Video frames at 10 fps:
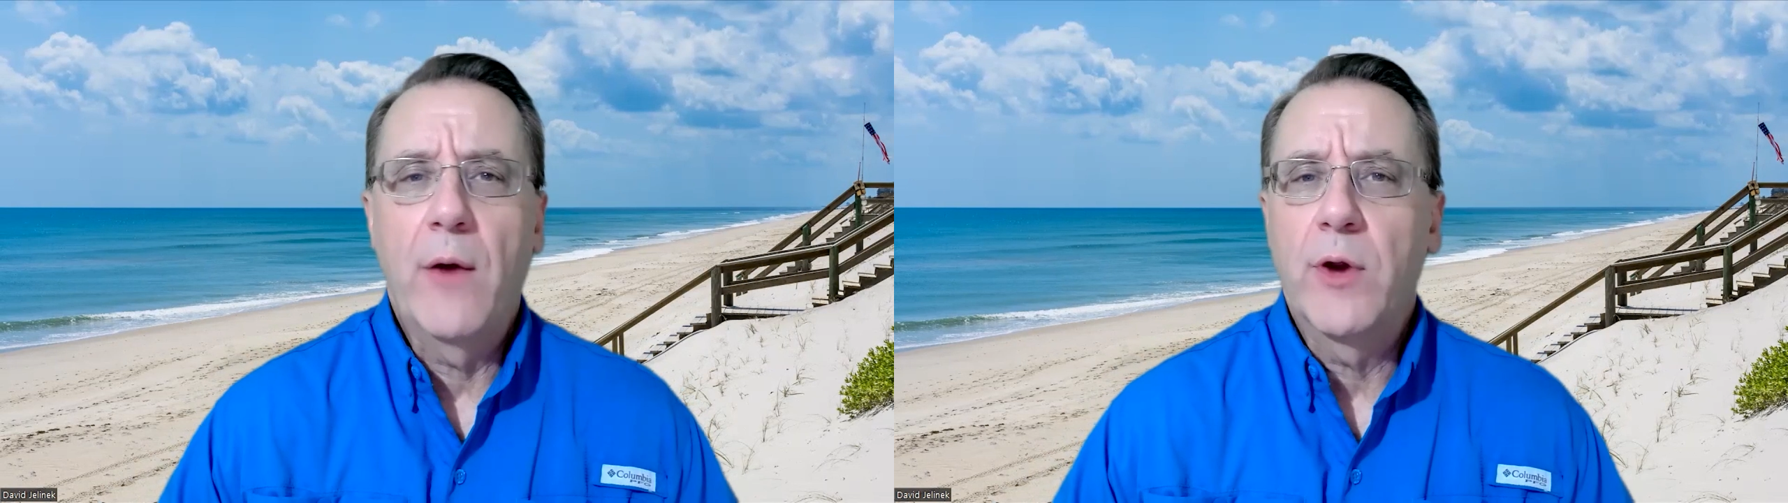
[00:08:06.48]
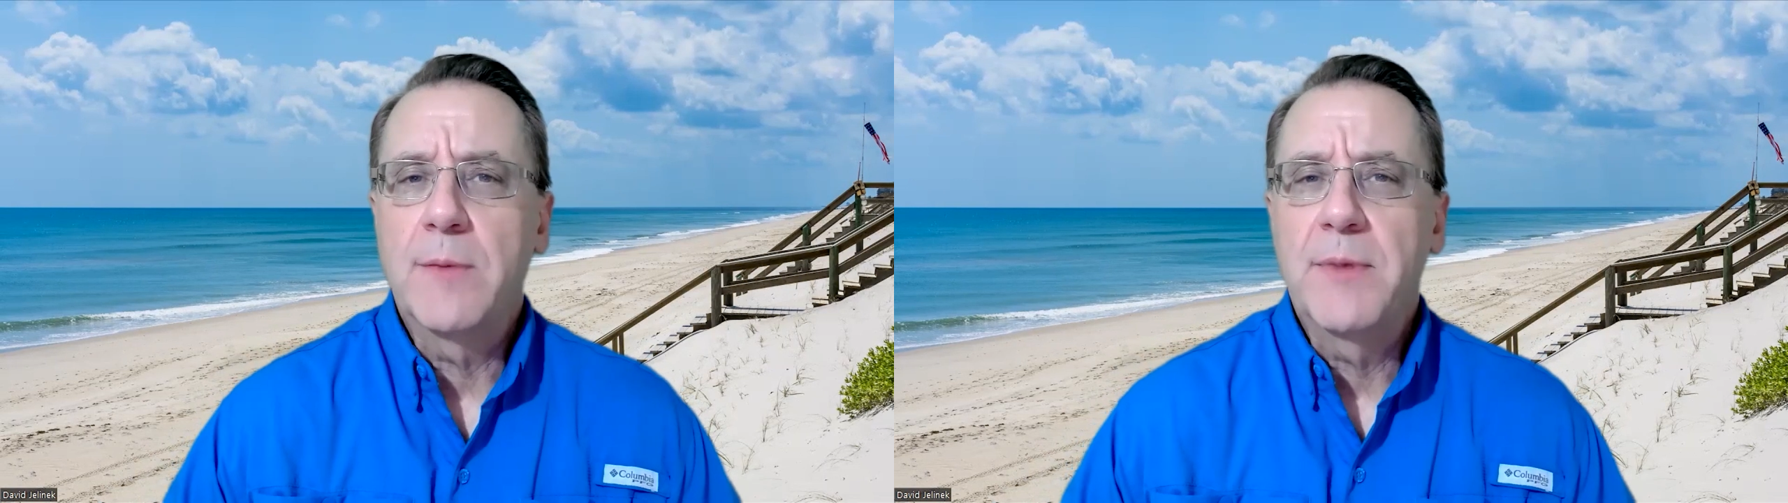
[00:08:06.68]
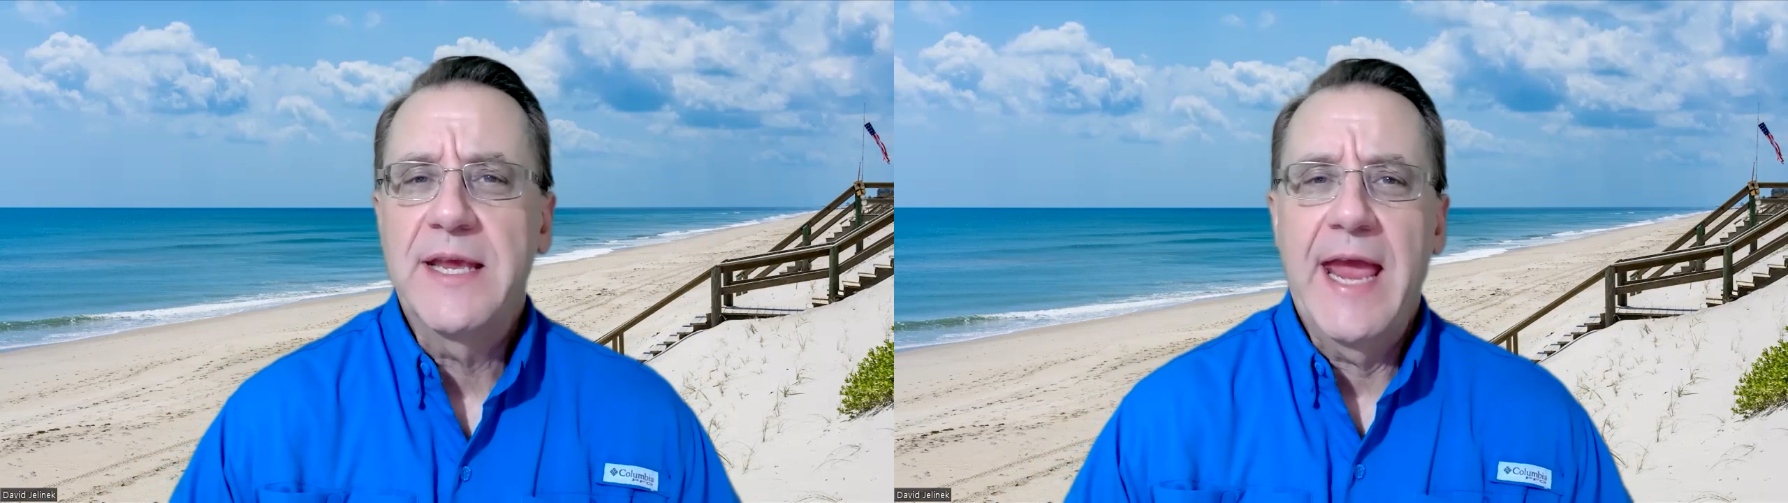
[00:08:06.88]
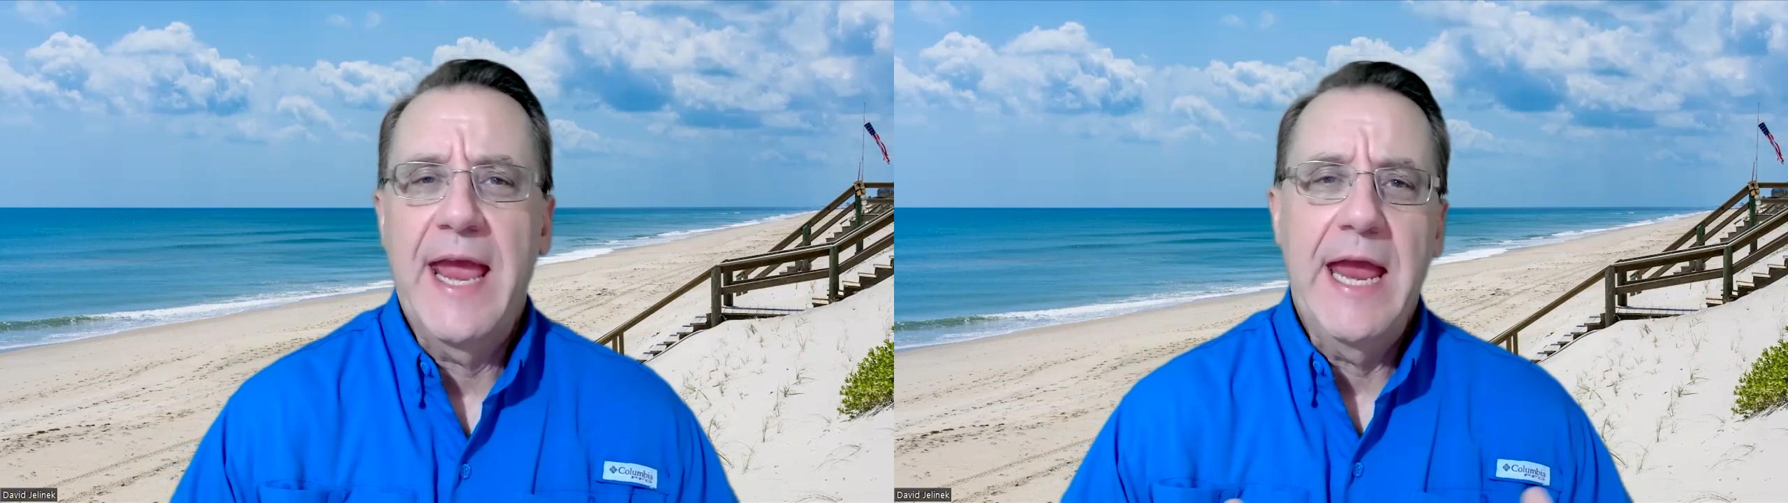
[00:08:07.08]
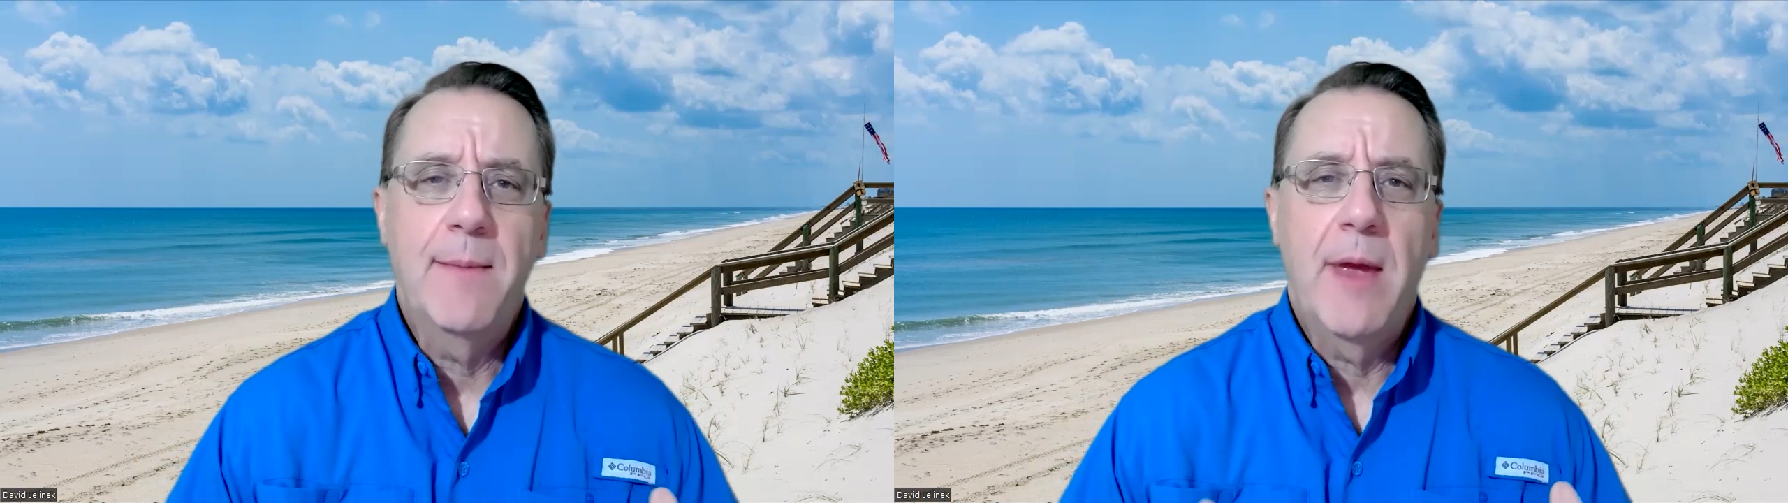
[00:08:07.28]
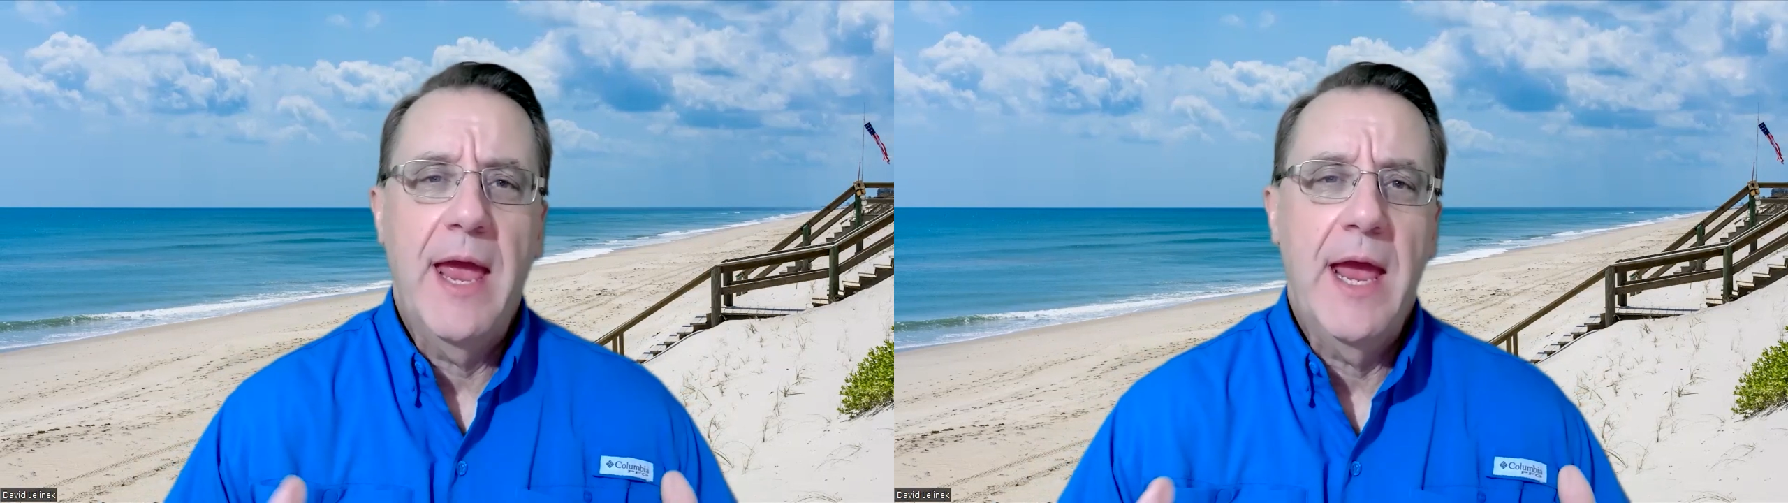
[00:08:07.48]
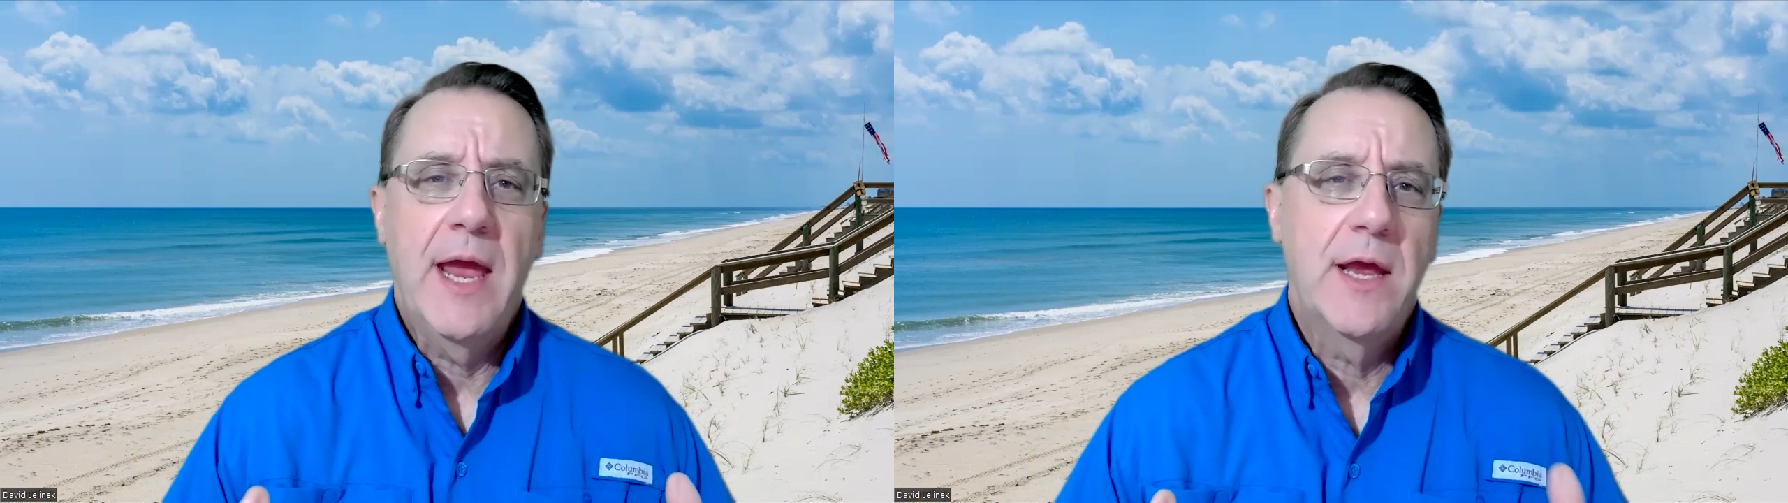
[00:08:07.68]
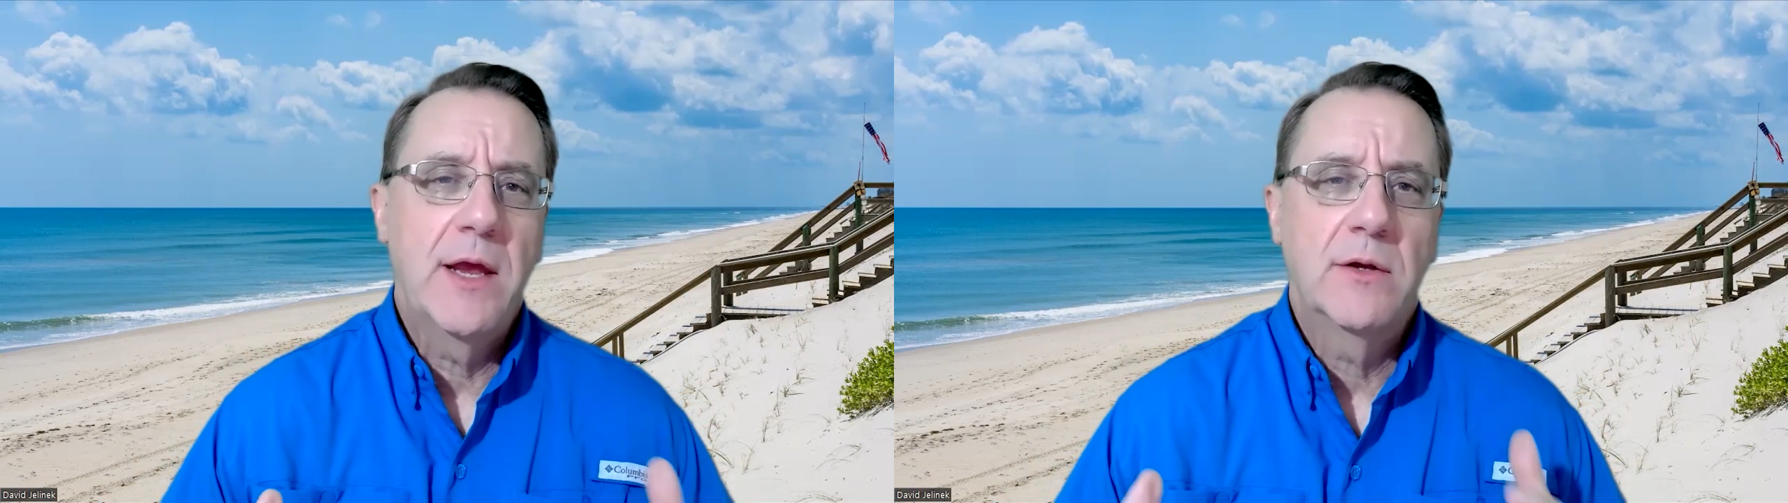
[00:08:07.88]
wiring became
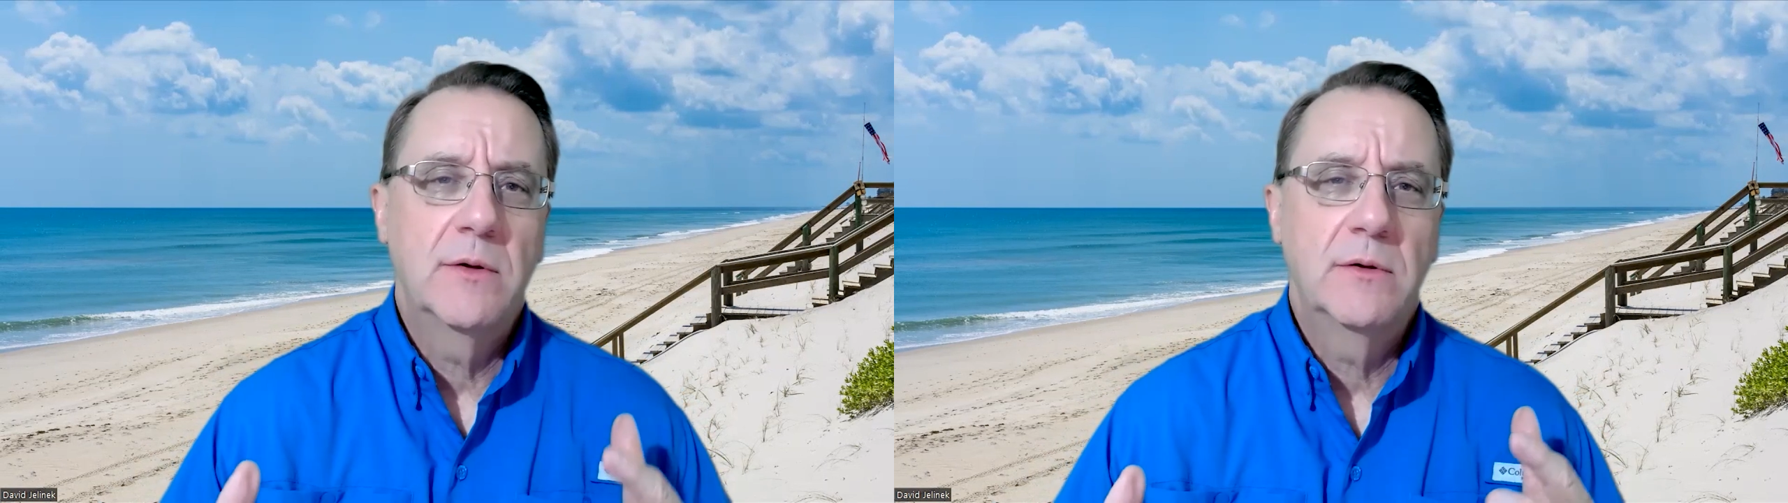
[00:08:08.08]
a